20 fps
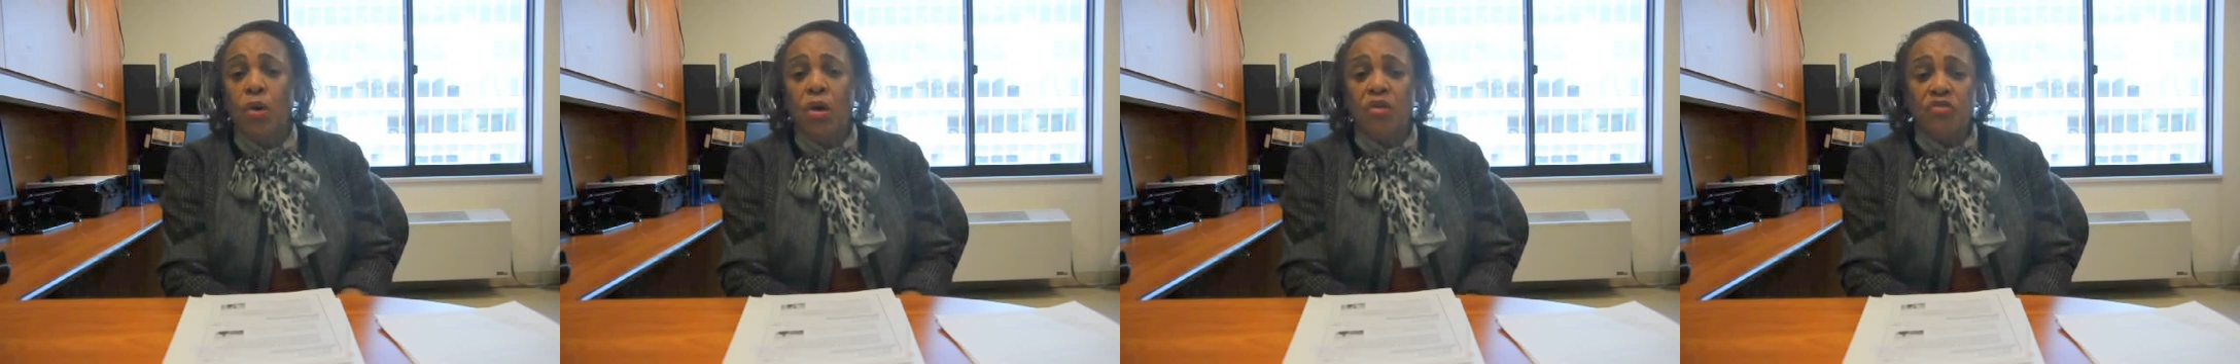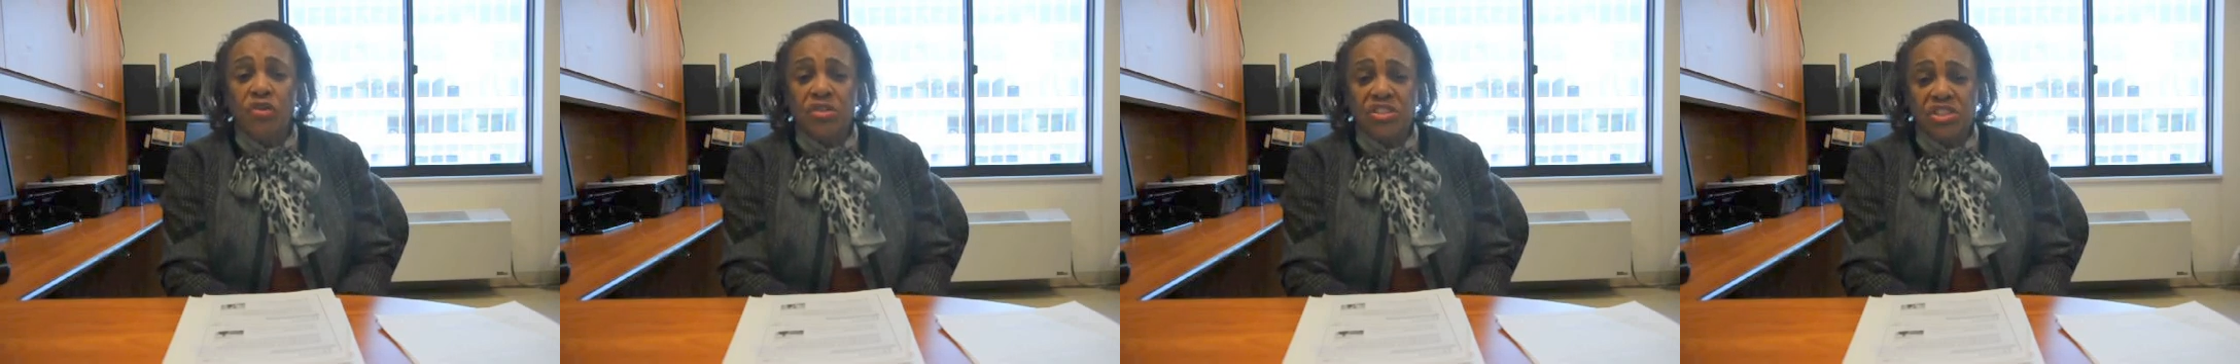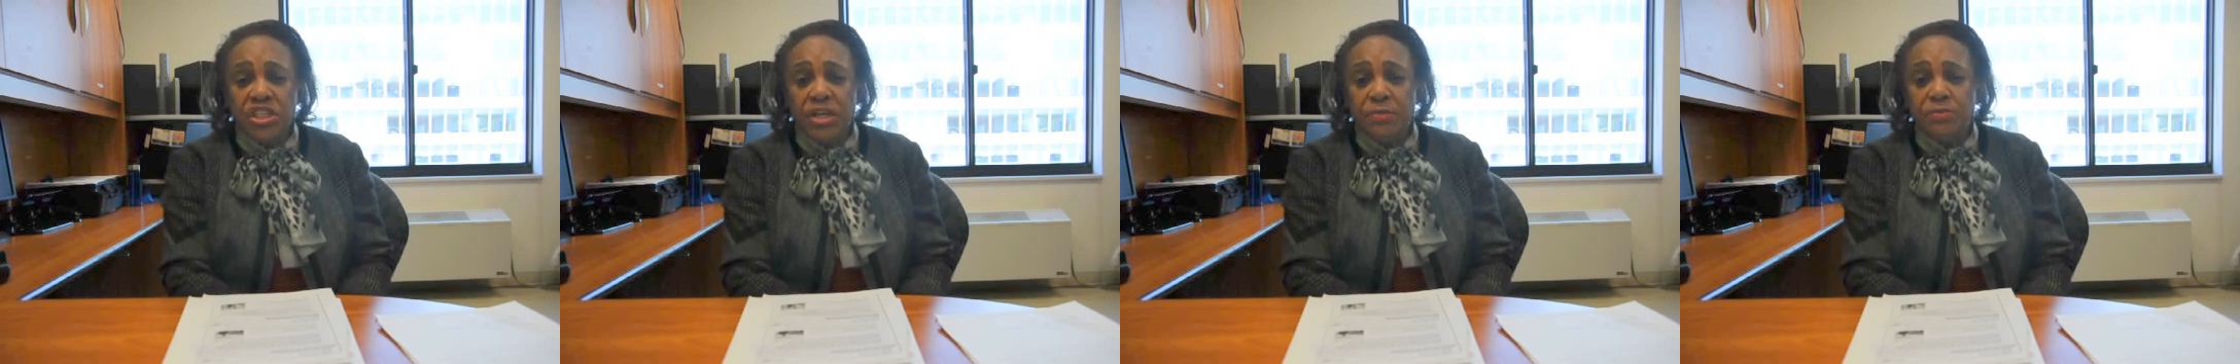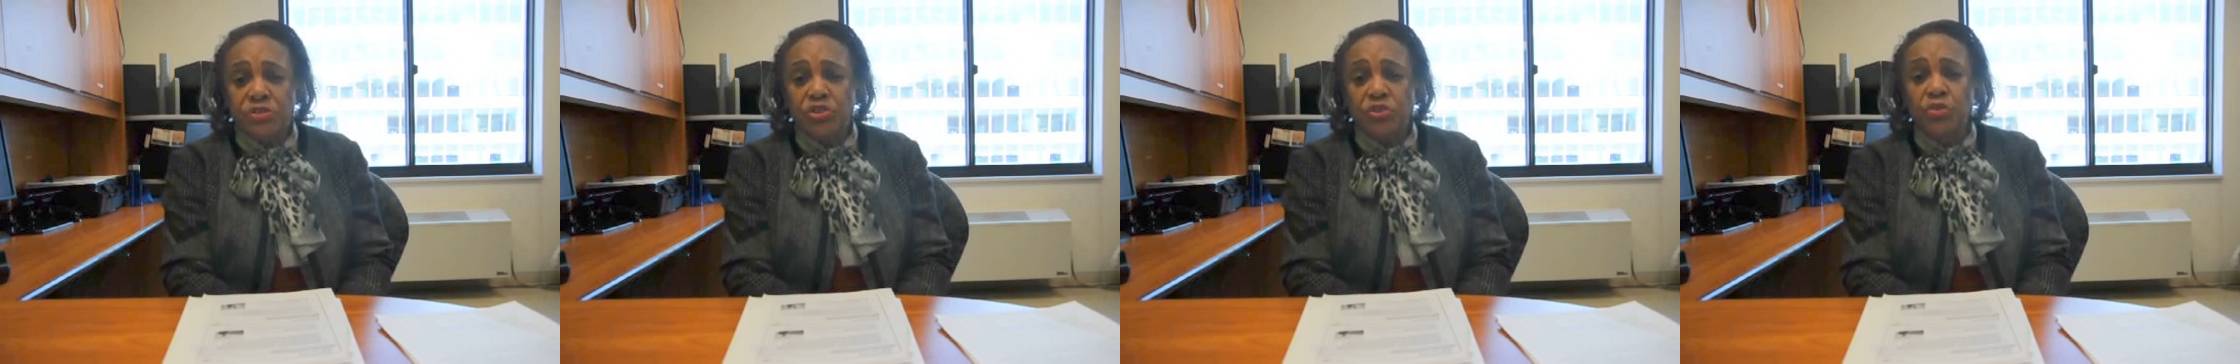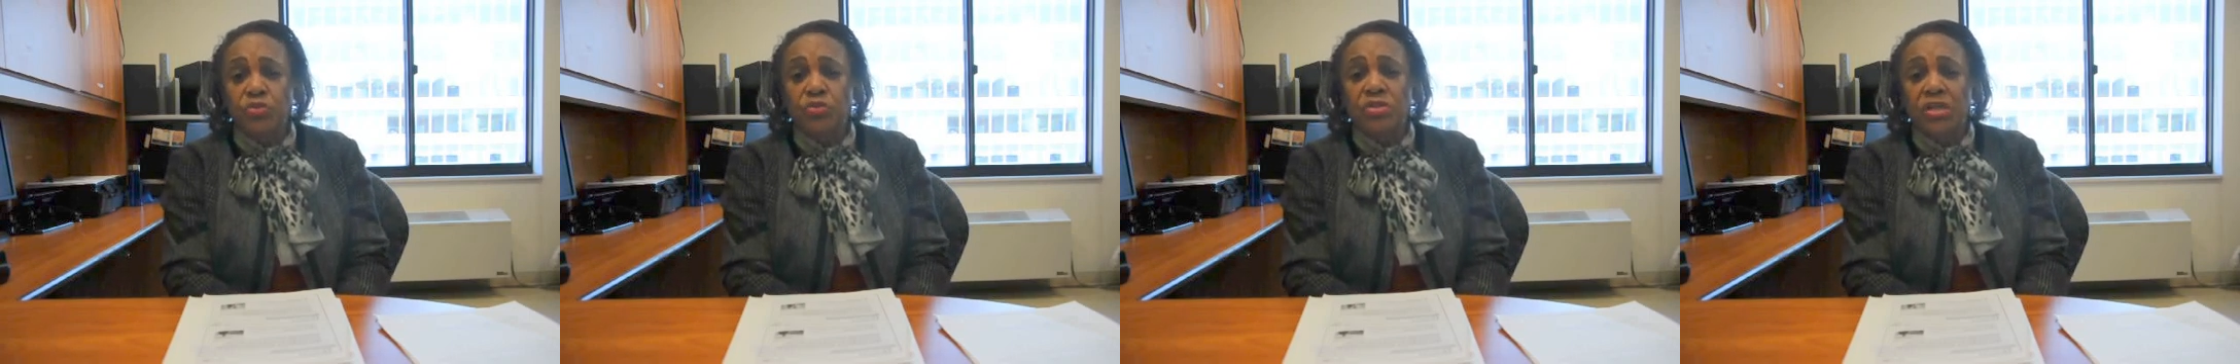for STEM
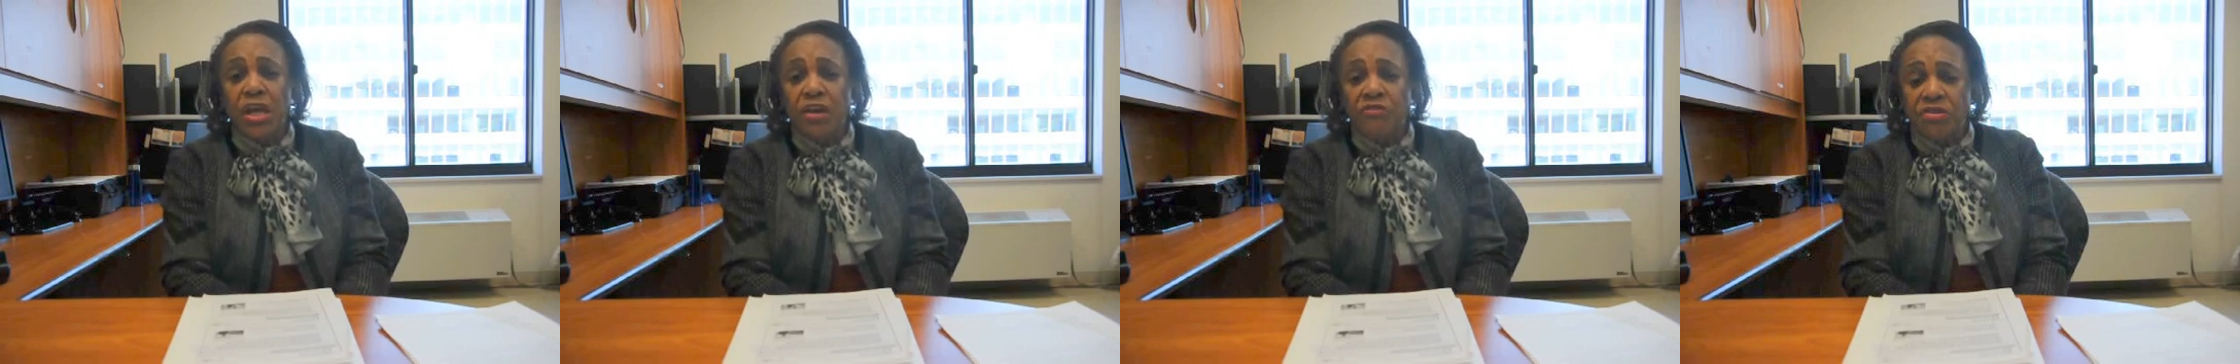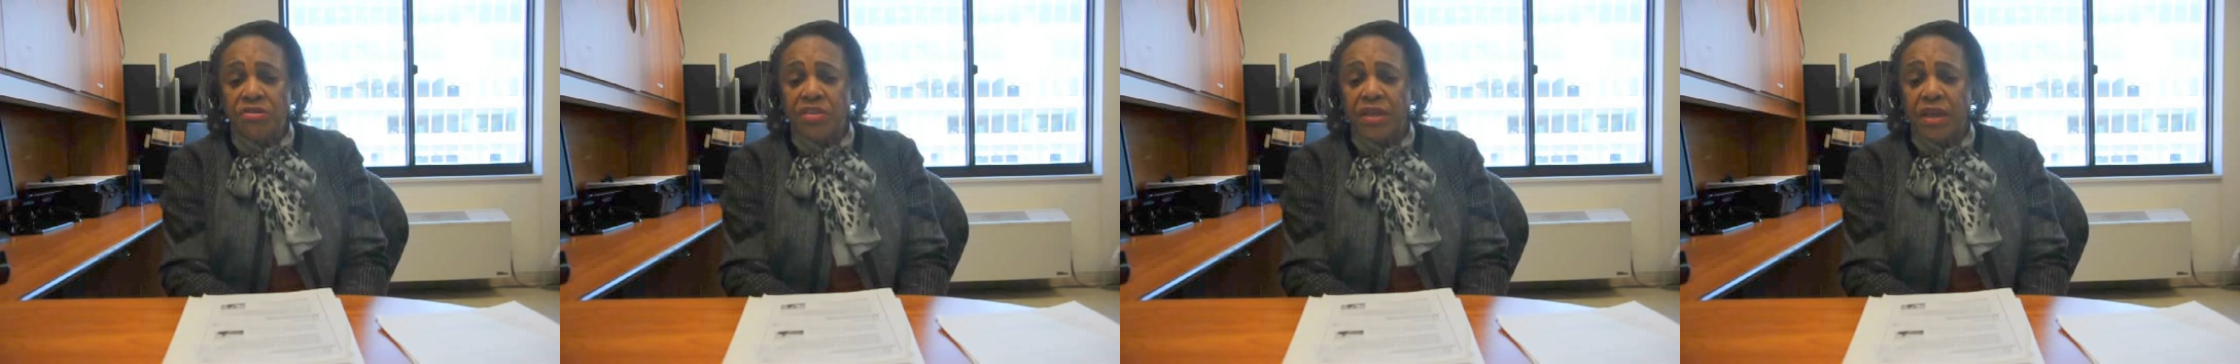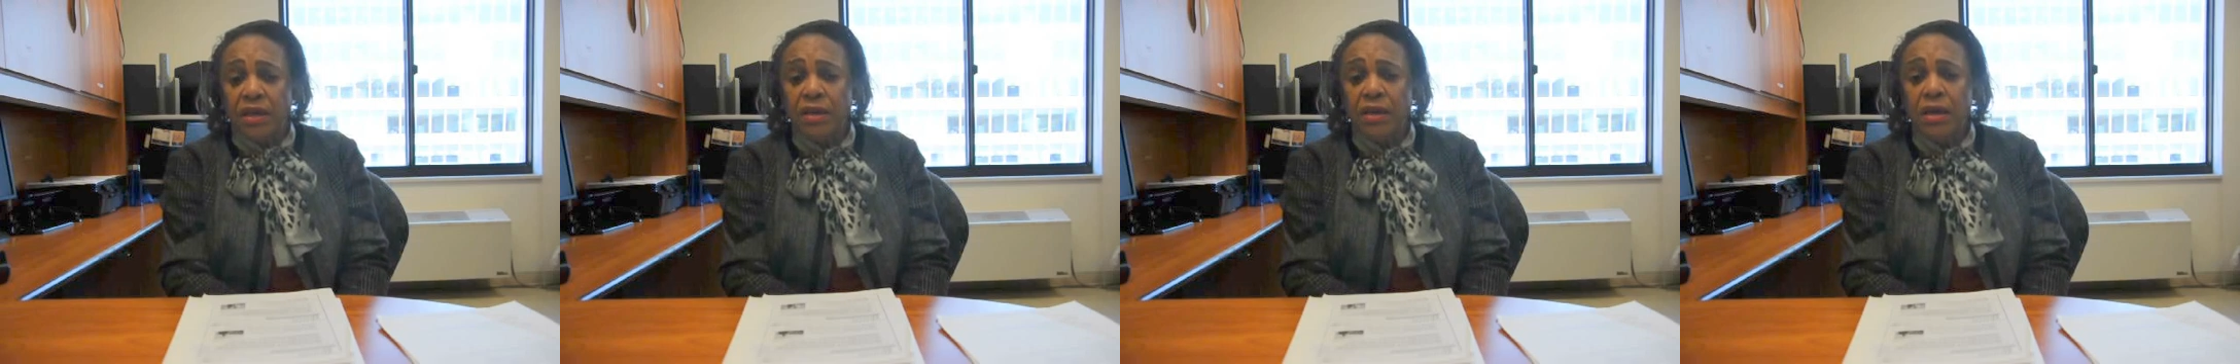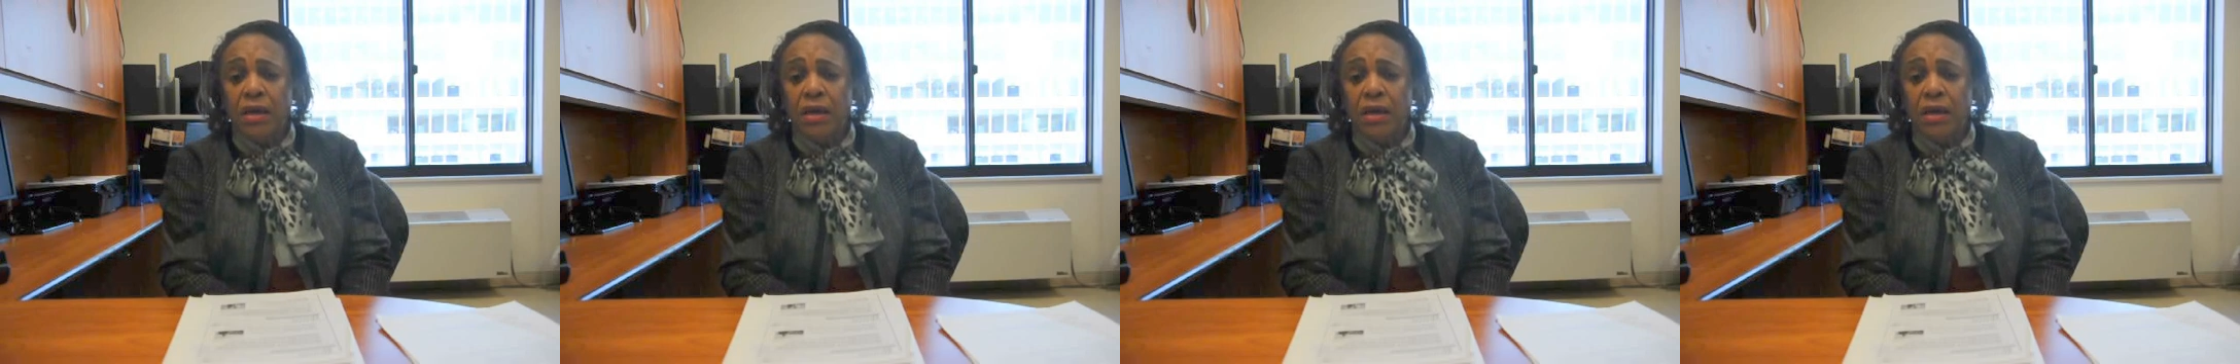students everything.